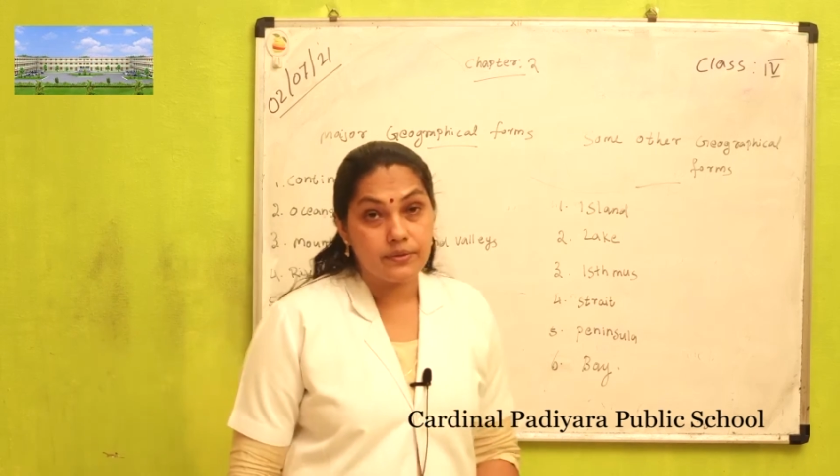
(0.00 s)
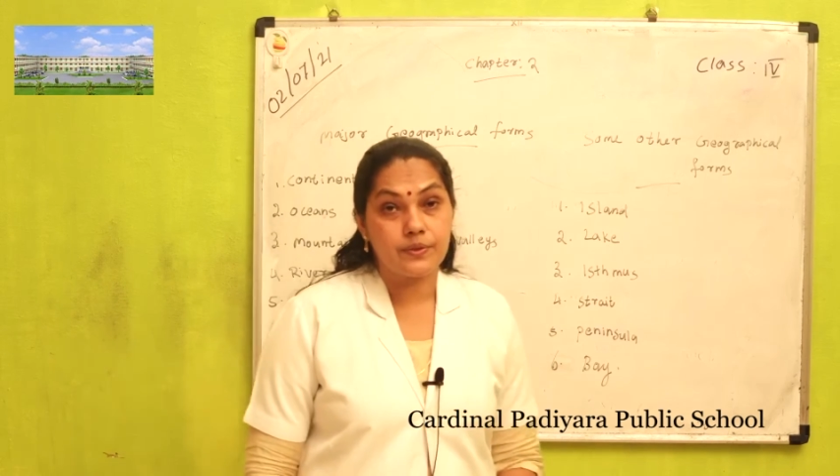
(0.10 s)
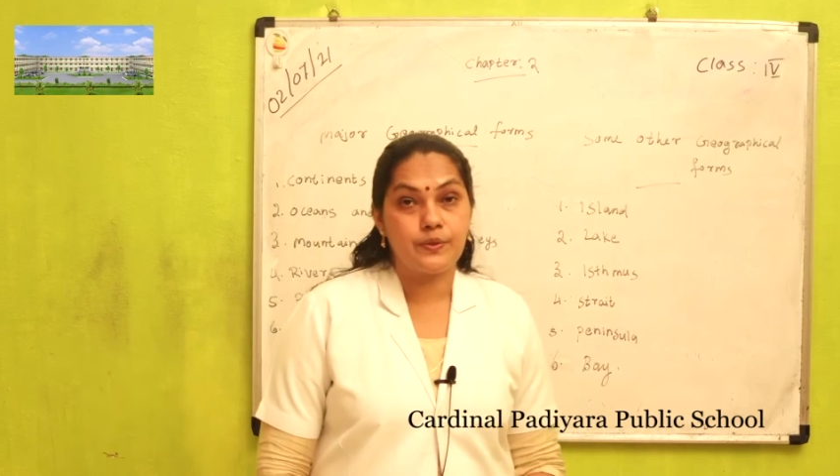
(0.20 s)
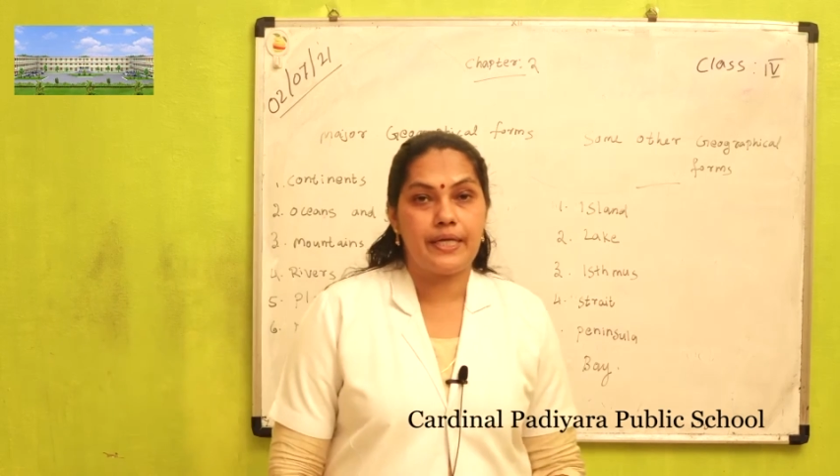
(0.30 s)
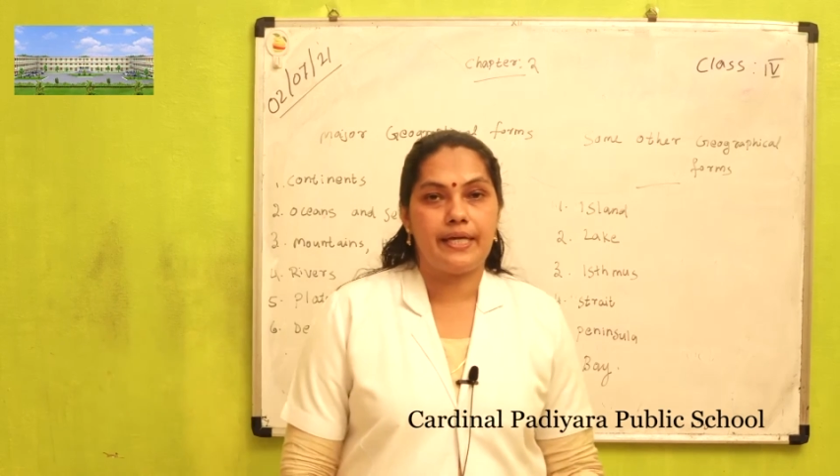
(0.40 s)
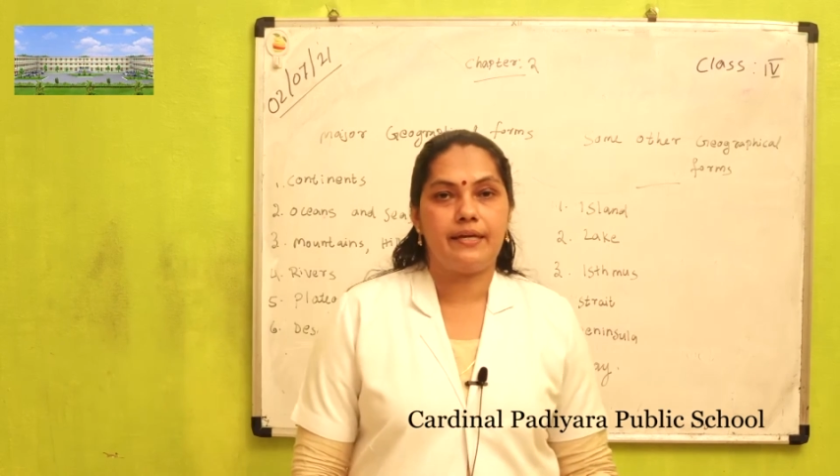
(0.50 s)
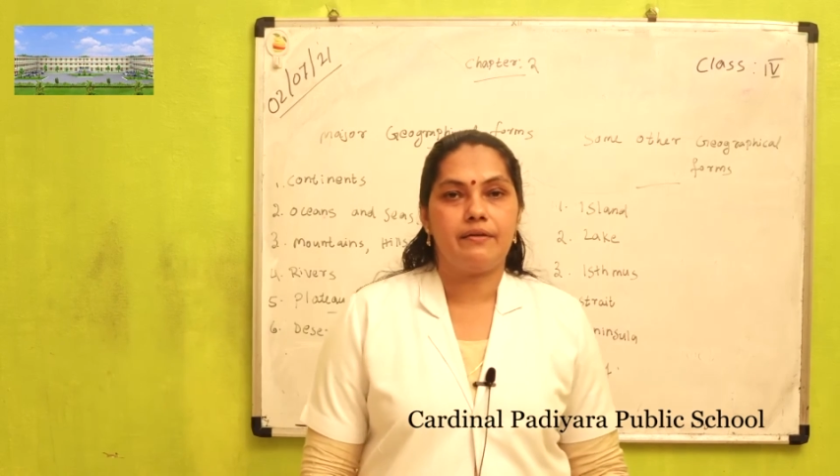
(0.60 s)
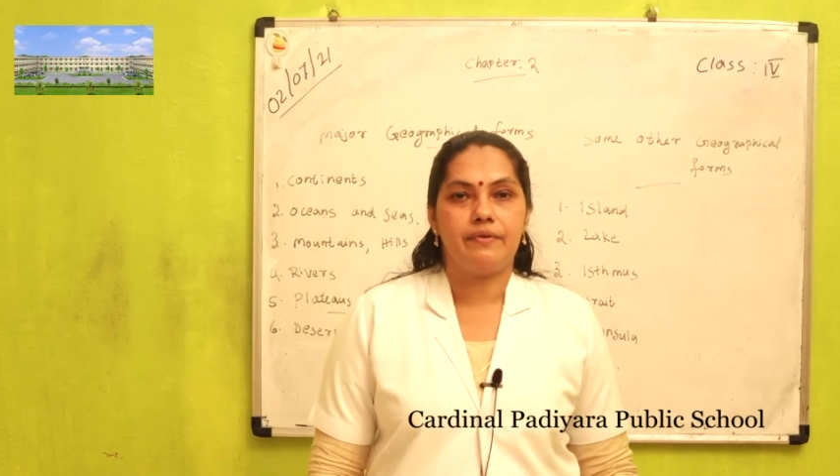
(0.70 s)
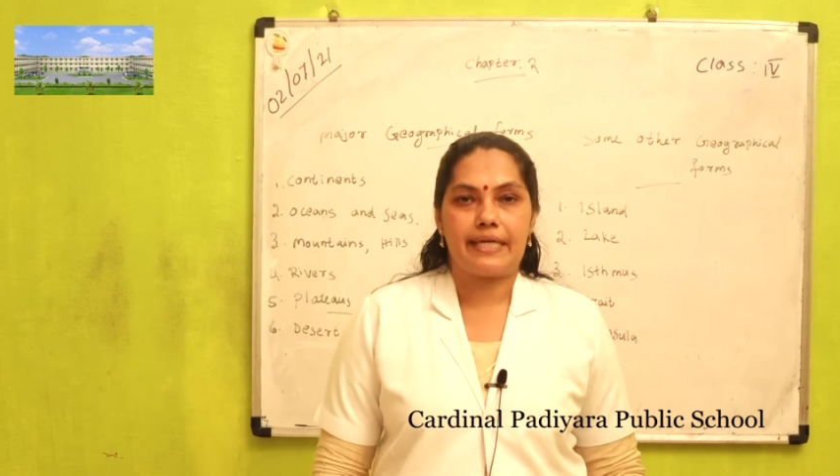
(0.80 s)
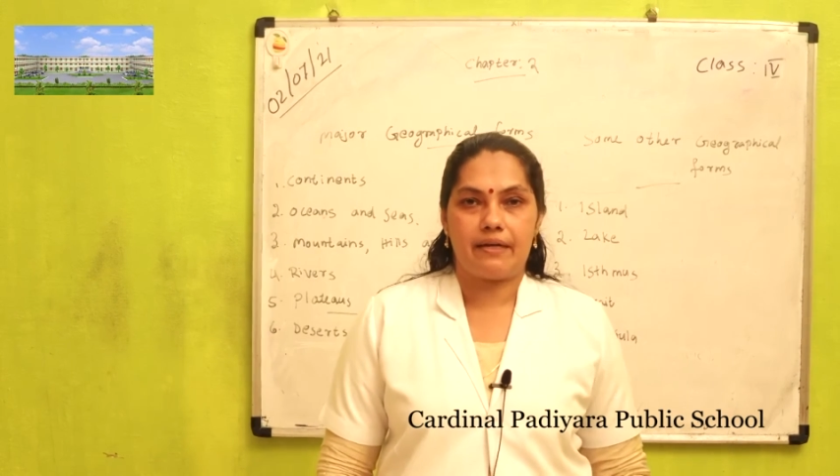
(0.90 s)
Today
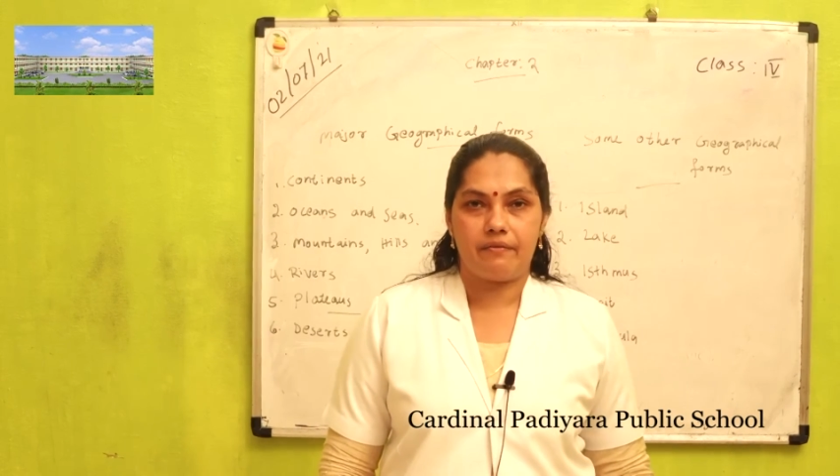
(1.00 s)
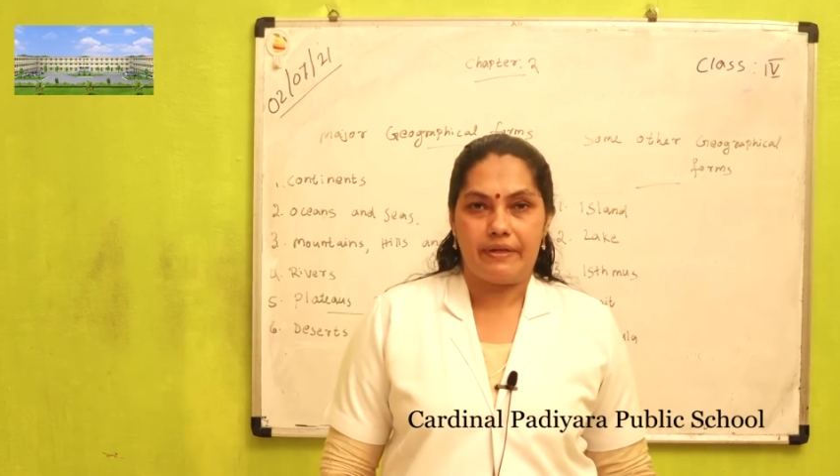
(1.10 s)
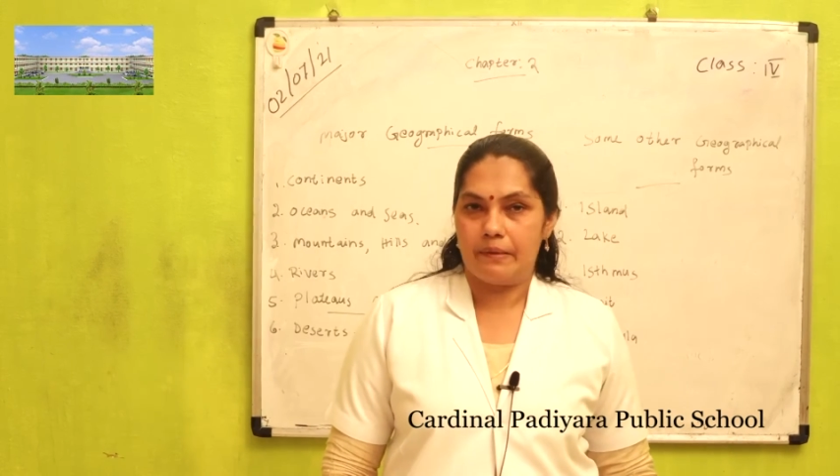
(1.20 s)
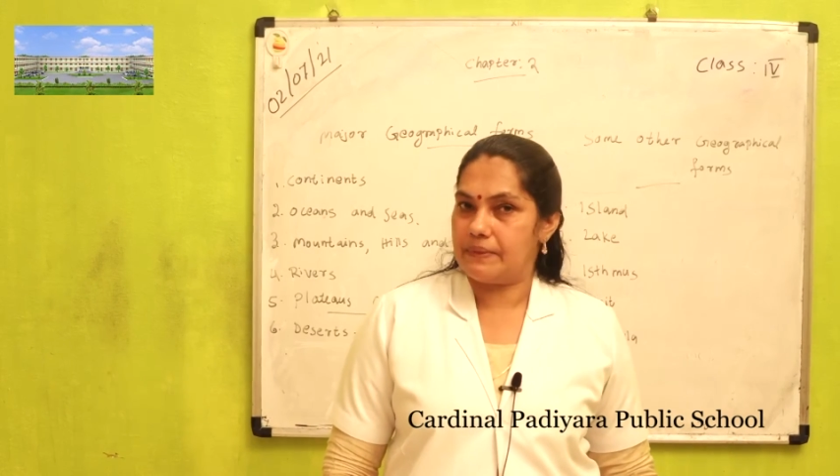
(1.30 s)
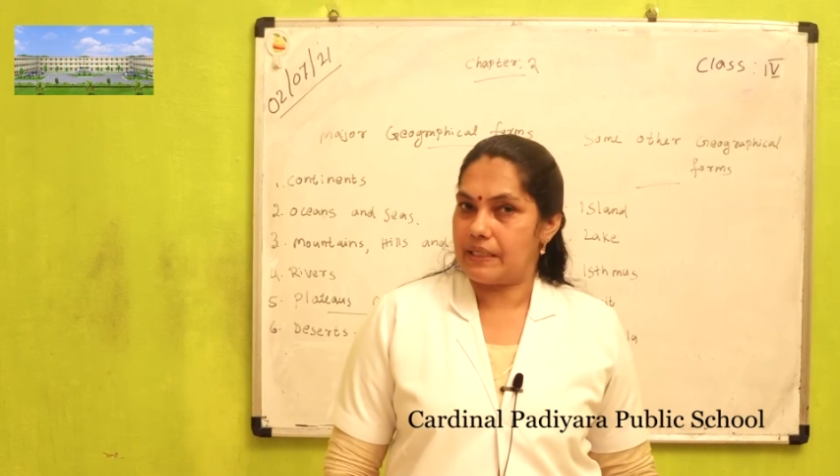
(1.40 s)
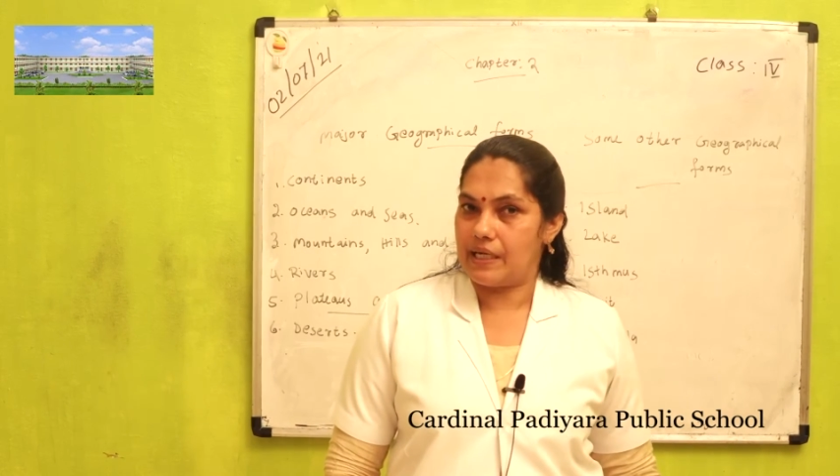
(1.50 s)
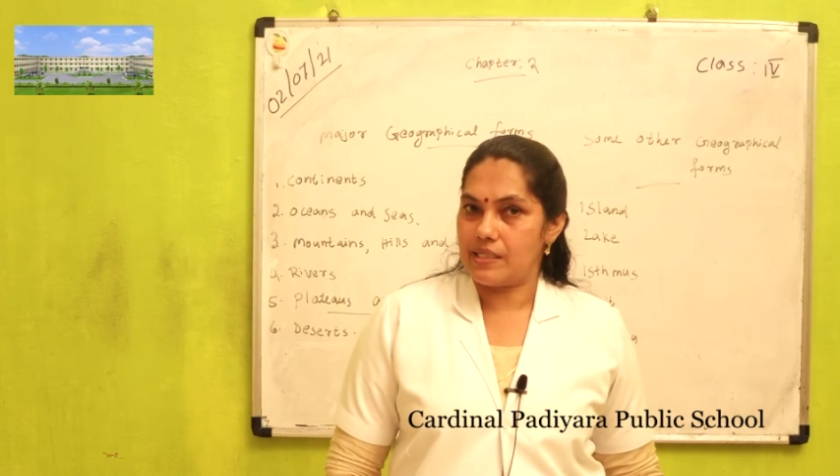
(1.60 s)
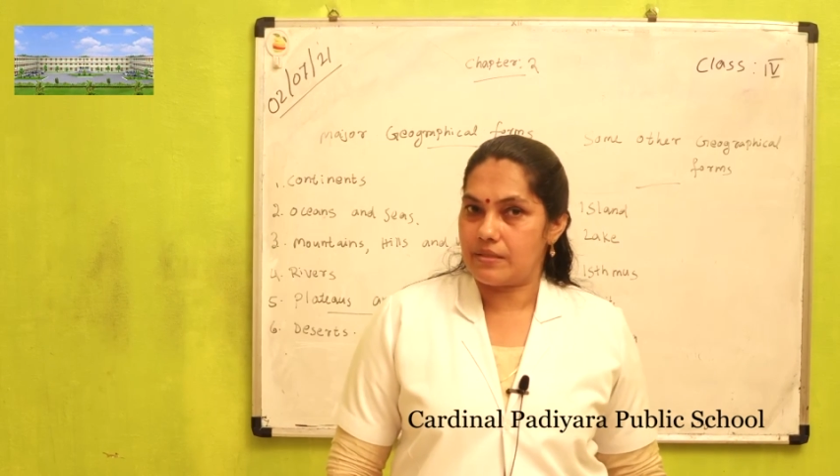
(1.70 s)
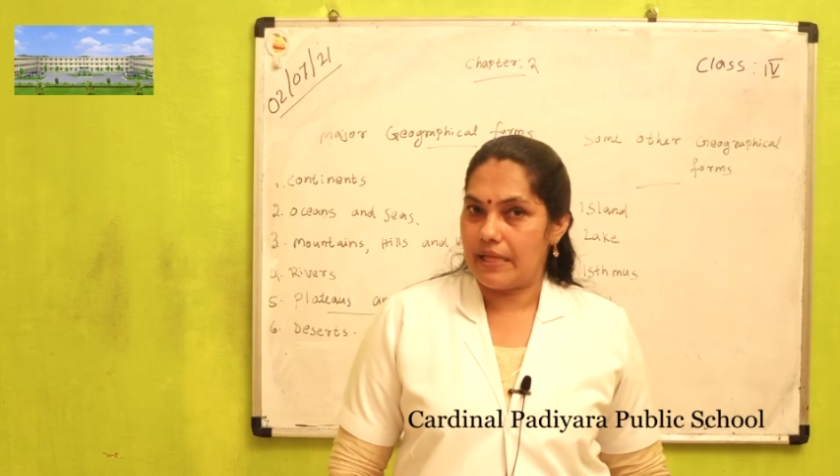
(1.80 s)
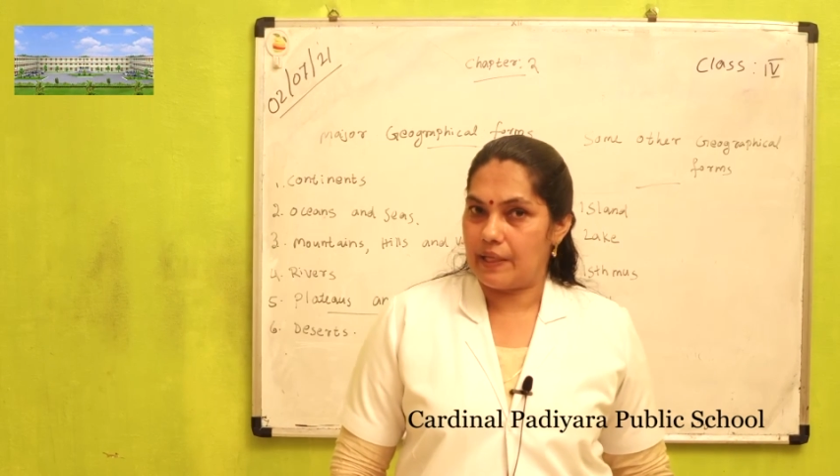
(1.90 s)
we can wind up the
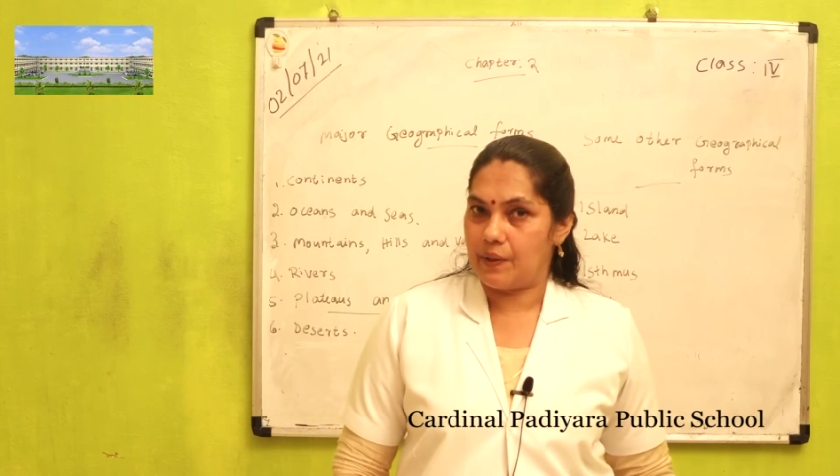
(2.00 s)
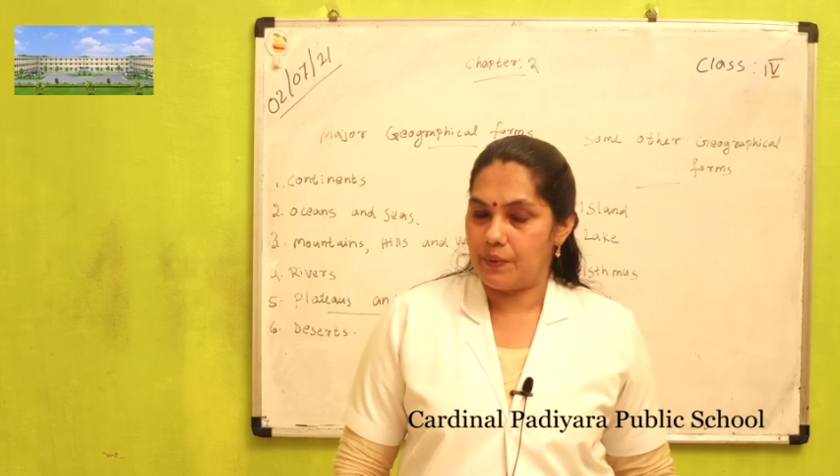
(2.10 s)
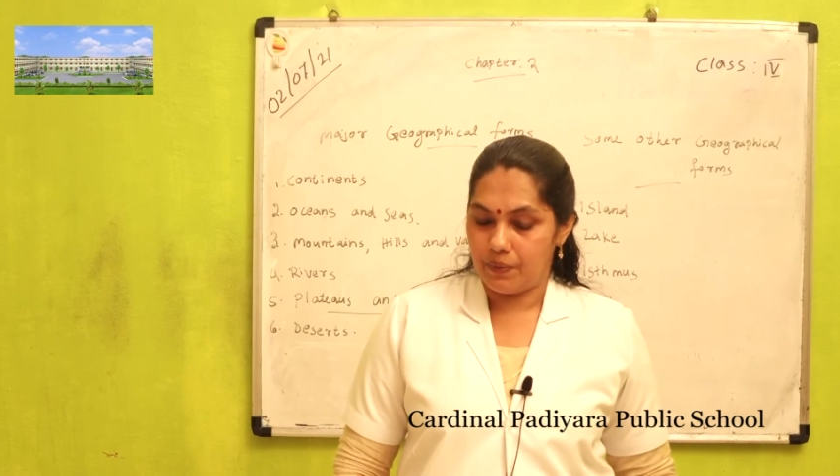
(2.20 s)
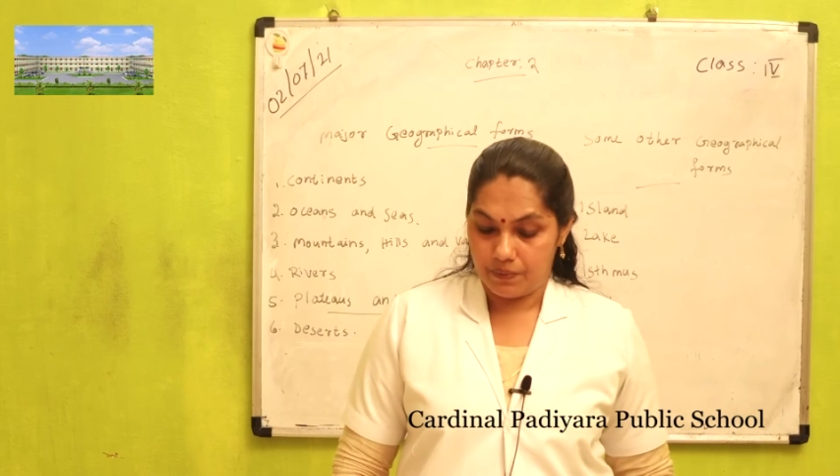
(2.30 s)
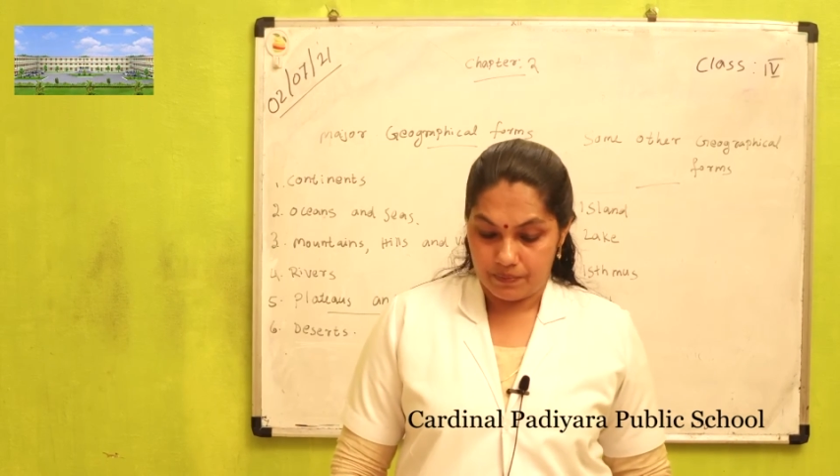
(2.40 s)
class. Thank you.